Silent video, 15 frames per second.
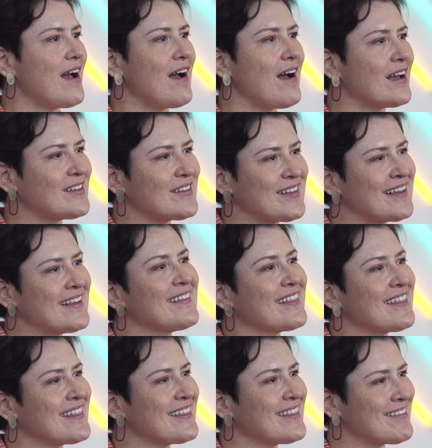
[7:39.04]
I
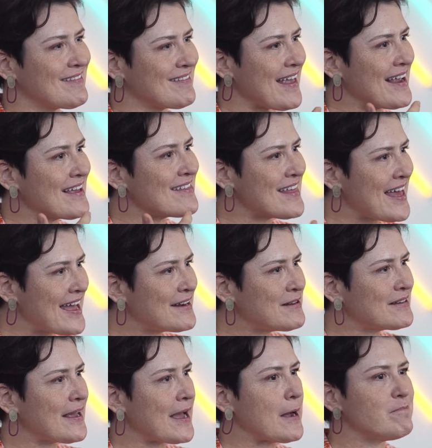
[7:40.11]
think they
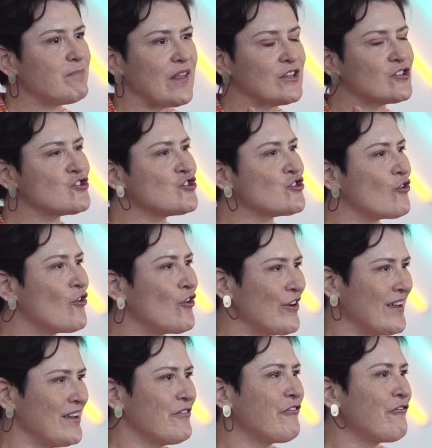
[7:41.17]
then get a
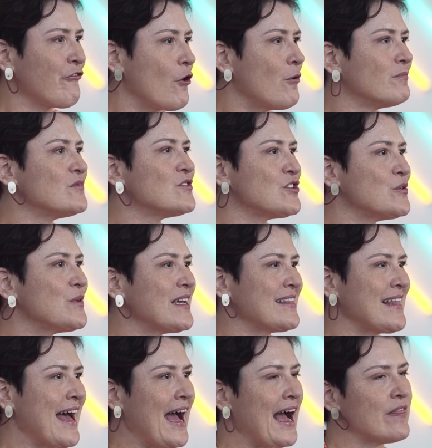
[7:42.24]
joy from doing
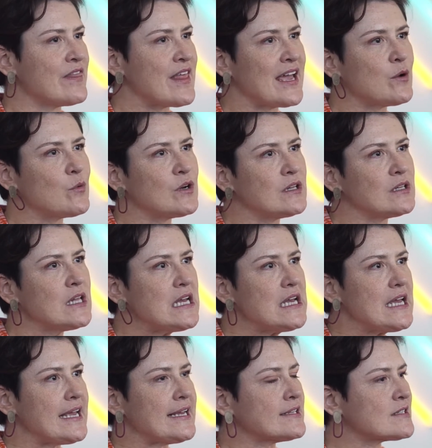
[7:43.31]
that and they will
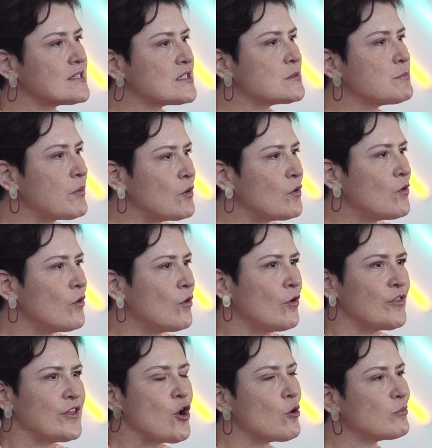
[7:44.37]

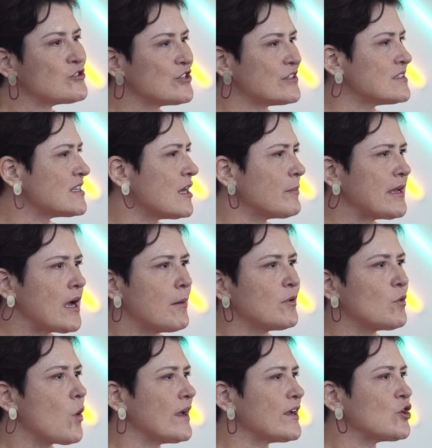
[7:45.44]
explore the options. They'll become
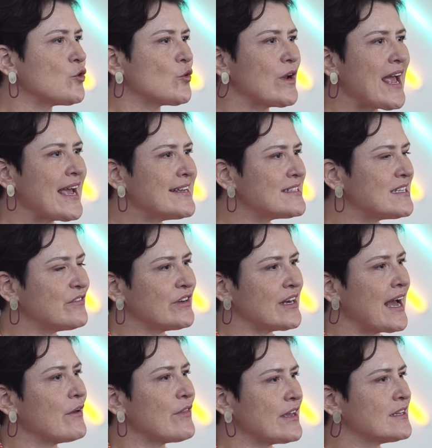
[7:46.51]
quite creative in
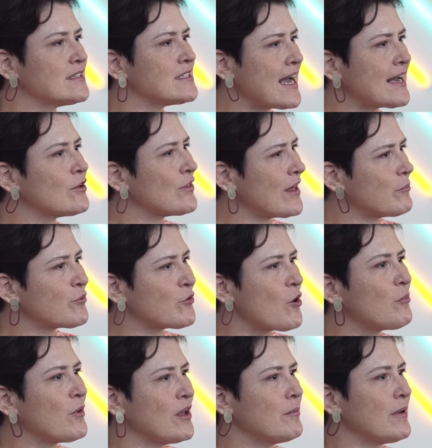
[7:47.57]
how they can tackle that
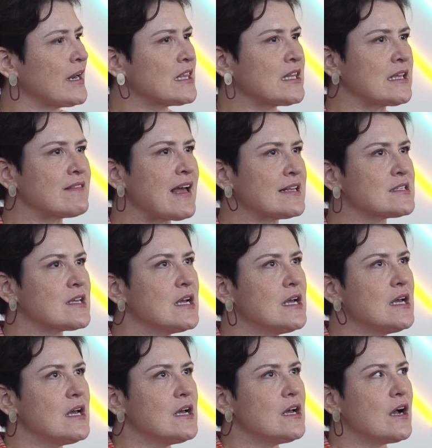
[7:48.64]
problem. And I think that's
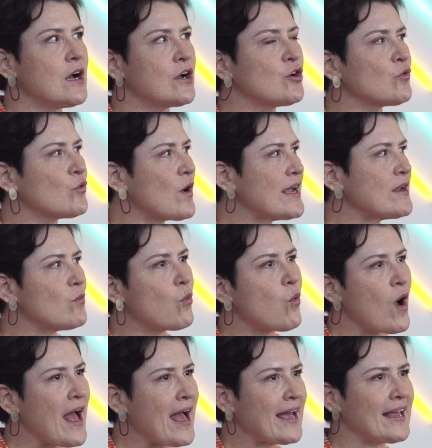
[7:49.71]
a great
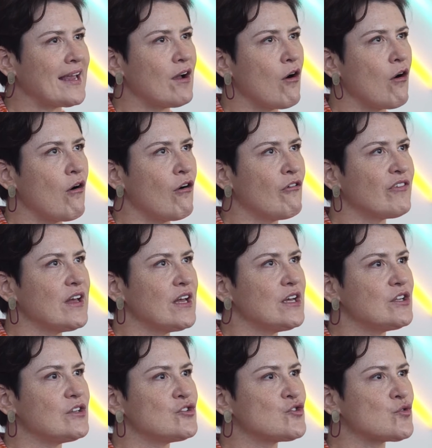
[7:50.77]
way of
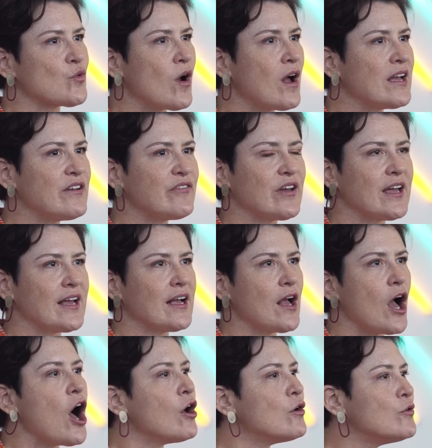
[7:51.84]
driving
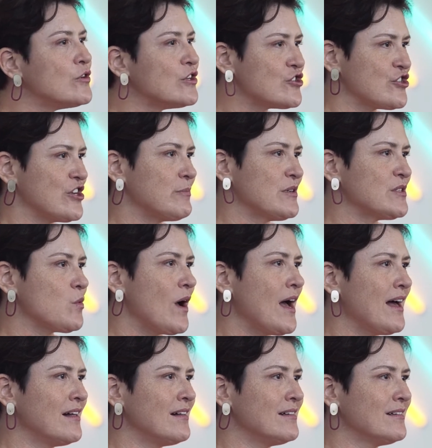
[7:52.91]
ownership as
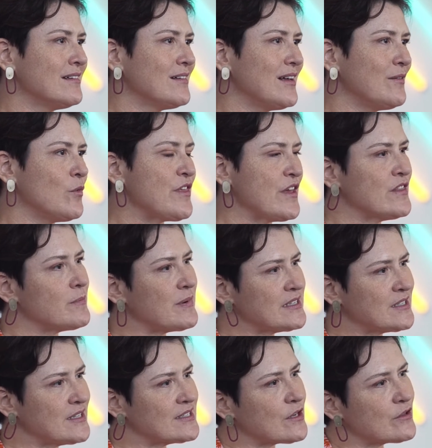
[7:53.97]
well within the
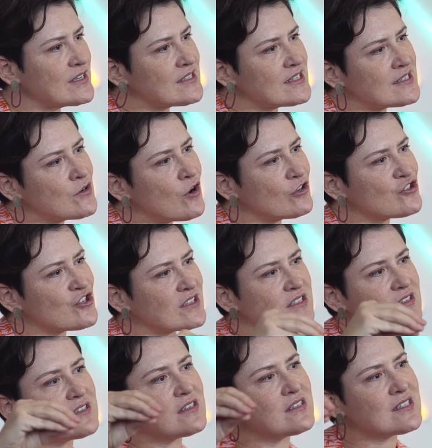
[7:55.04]
business. So this is not just
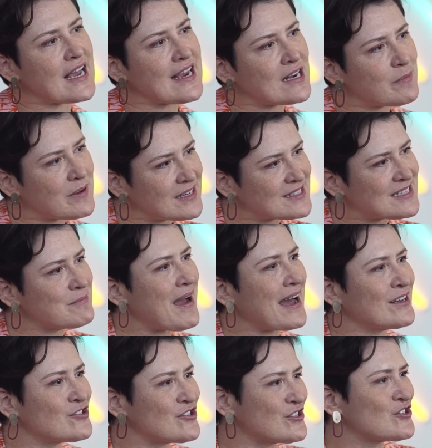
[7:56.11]
the sustainability
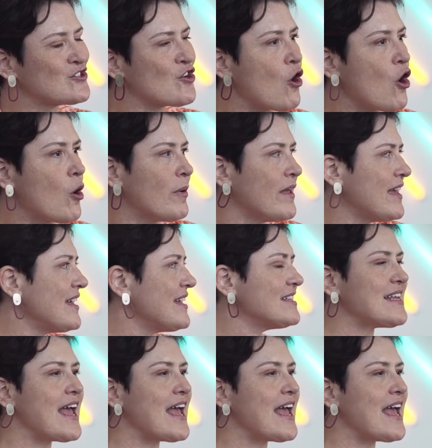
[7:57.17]
manager's job, it's